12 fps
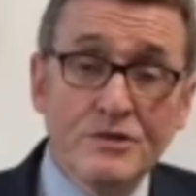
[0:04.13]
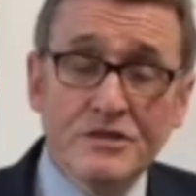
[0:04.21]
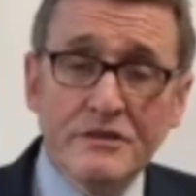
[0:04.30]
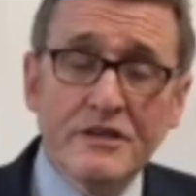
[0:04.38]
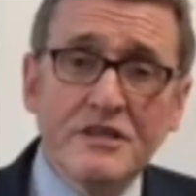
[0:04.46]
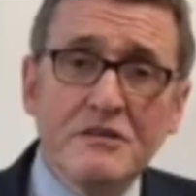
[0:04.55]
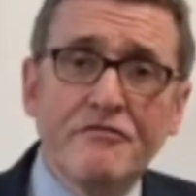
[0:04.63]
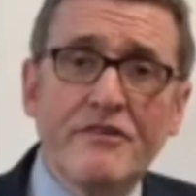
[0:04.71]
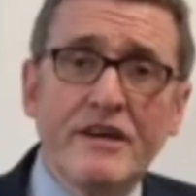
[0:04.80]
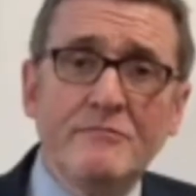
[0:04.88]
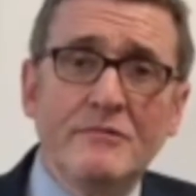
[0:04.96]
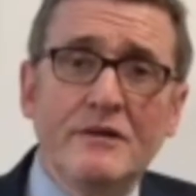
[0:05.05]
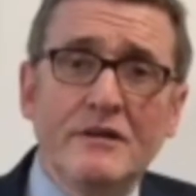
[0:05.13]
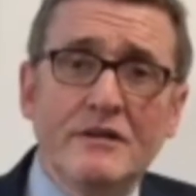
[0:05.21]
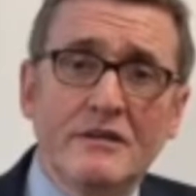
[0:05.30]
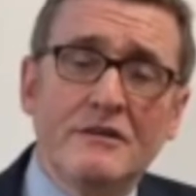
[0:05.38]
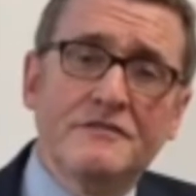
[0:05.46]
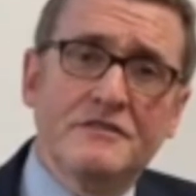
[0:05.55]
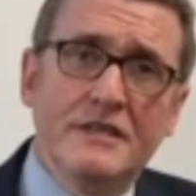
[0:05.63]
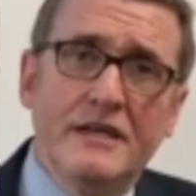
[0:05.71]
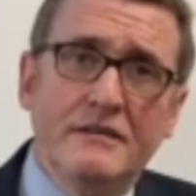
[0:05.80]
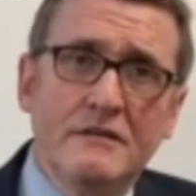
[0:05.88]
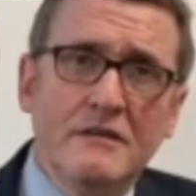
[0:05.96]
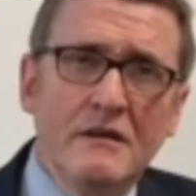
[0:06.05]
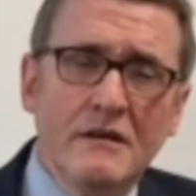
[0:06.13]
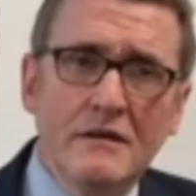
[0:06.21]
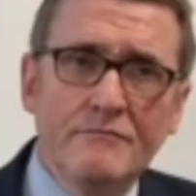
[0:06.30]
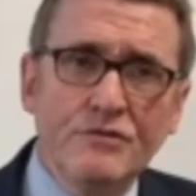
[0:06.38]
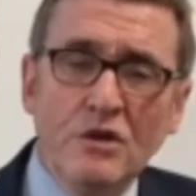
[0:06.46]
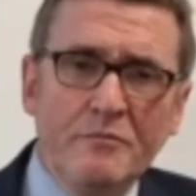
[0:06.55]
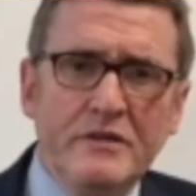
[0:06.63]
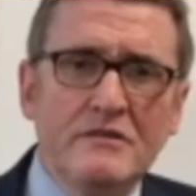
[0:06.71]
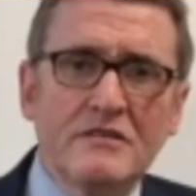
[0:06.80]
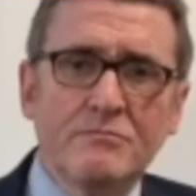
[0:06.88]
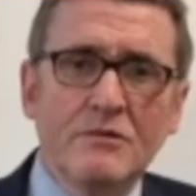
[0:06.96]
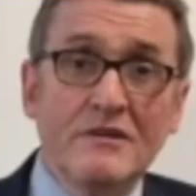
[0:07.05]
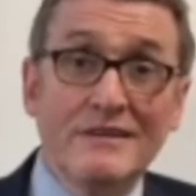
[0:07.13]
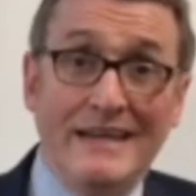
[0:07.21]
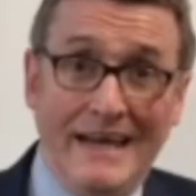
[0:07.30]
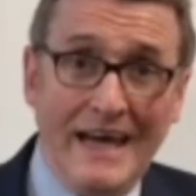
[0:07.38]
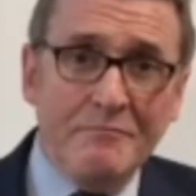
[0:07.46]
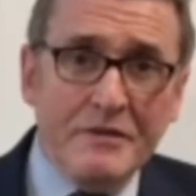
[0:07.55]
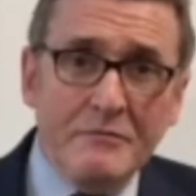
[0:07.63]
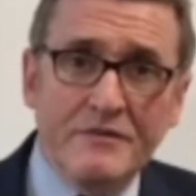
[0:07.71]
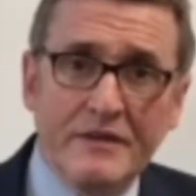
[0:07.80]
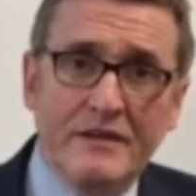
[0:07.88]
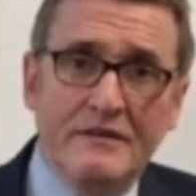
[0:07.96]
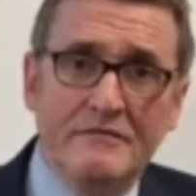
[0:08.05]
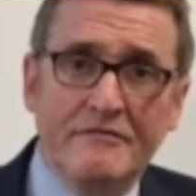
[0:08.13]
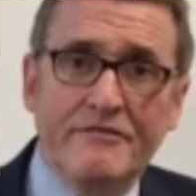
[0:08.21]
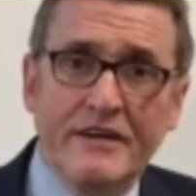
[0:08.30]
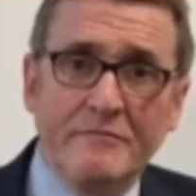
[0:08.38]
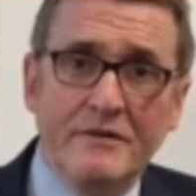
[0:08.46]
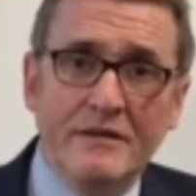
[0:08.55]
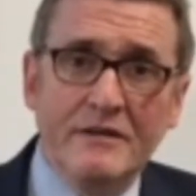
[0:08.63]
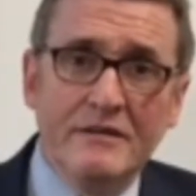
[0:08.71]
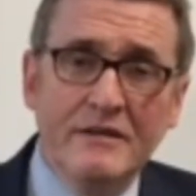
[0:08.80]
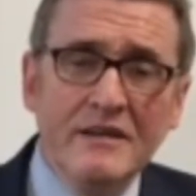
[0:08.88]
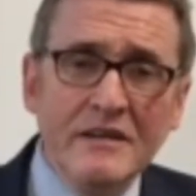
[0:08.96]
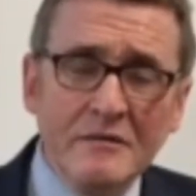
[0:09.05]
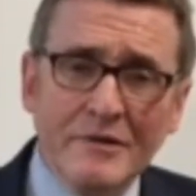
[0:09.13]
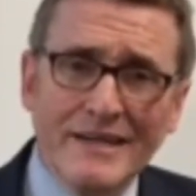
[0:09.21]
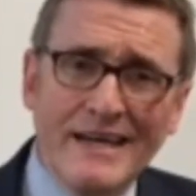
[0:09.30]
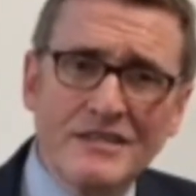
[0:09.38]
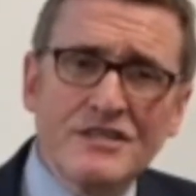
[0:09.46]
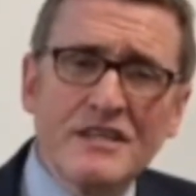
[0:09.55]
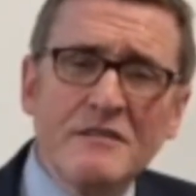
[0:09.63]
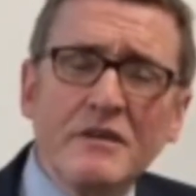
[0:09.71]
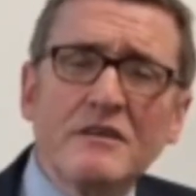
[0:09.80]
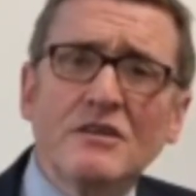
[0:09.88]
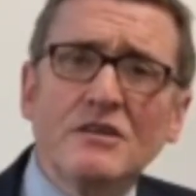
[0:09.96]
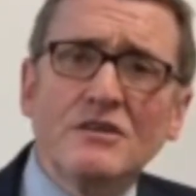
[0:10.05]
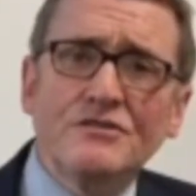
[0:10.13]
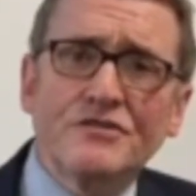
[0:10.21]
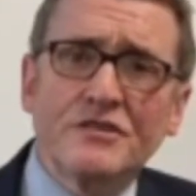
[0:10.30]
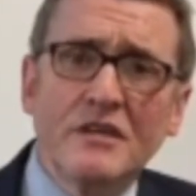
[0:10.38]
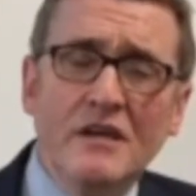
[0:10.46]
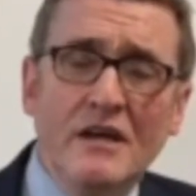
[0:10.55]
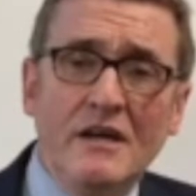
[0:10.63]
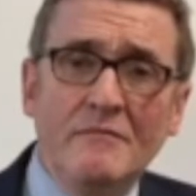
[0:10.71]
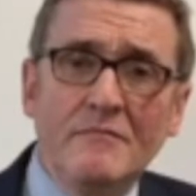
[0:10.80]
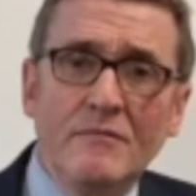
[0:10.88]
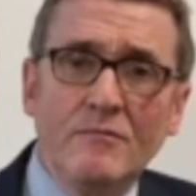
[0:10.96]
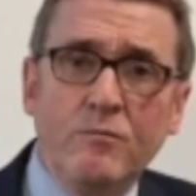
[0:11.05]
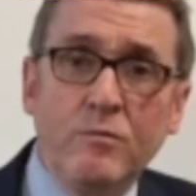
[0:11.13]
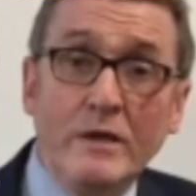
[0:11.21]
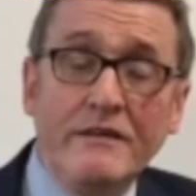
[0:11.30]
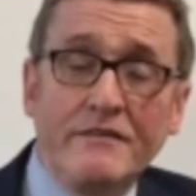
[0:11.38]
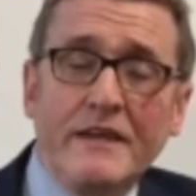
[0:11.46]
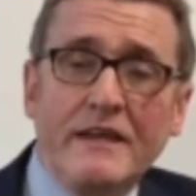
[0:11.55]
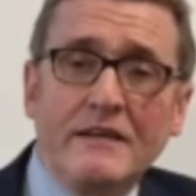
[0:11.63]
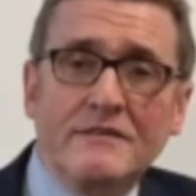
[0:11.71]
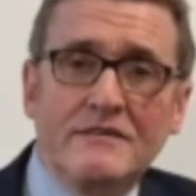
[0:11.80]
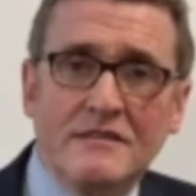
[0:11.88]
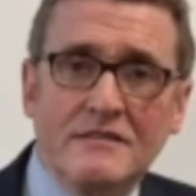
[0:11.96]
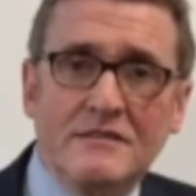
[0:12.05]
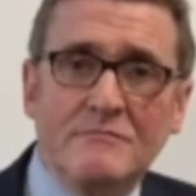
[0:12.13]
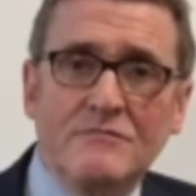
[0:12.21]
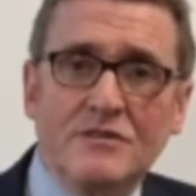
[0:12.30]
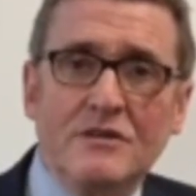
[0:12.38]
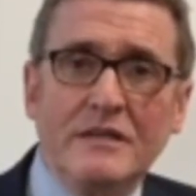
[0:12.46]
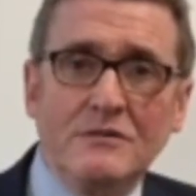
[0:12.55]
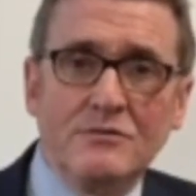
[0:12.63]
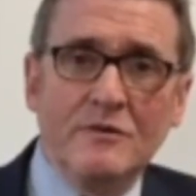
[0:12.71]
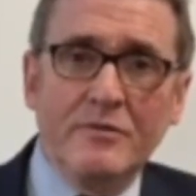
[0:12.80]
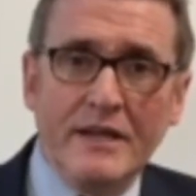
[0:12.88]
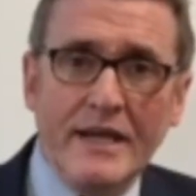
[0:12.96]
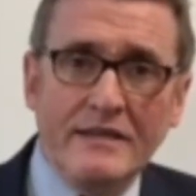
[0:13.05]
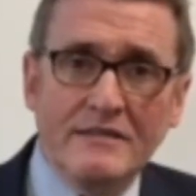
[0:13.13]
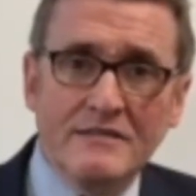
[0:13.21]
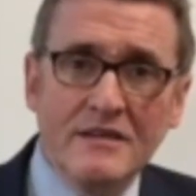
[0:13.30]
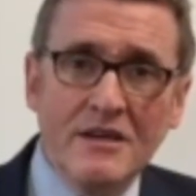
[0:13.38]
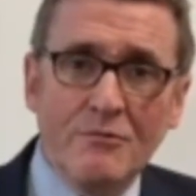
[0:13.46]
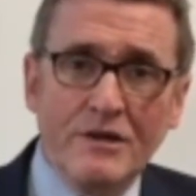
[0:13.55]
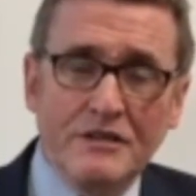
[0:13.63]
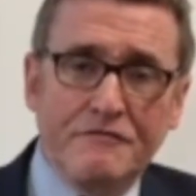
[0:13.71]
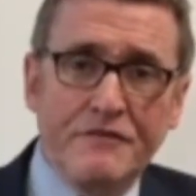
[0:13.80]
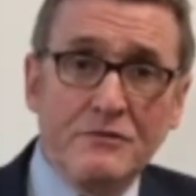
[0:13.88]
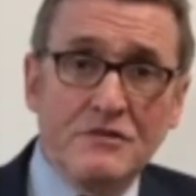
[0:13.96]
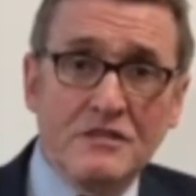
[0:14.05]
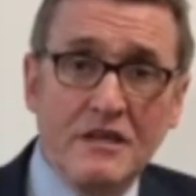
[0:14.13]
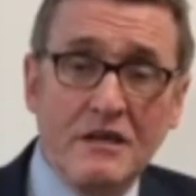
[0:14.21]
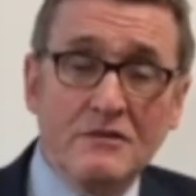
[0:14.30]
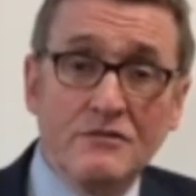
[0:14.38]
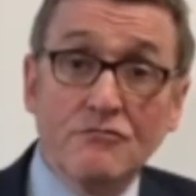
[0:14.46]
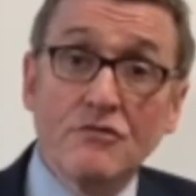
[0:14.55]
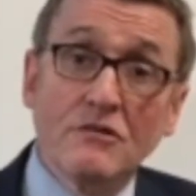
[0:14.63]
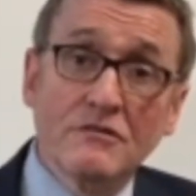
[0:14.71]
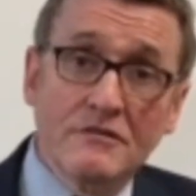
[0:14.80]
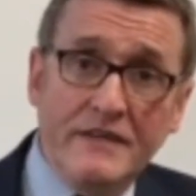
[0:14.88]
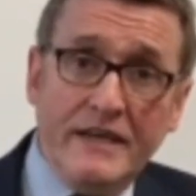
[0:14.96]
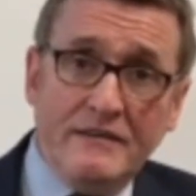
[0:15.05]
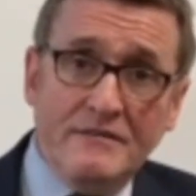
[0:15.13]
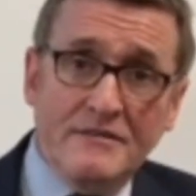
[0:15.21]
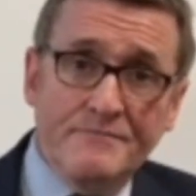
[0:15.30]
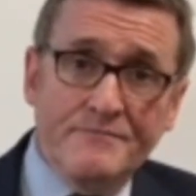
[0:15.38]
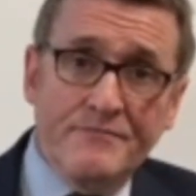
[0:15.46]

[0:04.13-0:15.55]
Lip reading: We're doing a new framework at Ofsted, not because we're unhappy with the current framework, but actually because we think the system's got into a place where it's focusing on the wrong things.